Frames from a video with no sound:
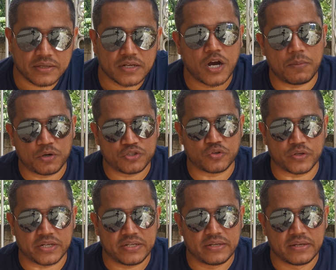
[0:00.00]
Come on,
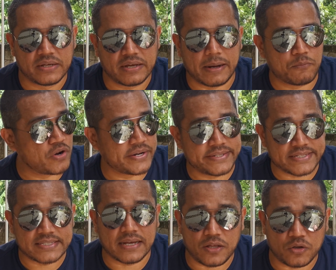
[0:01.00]
Sony, I'm ready to
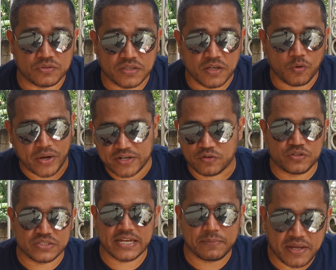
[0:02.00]
sell out. Why don't
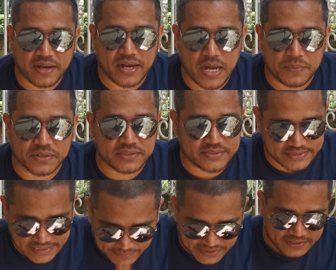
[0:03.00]
you send me a camera?
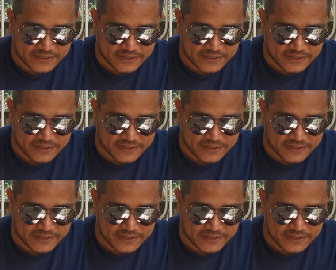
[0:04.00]
Damn it.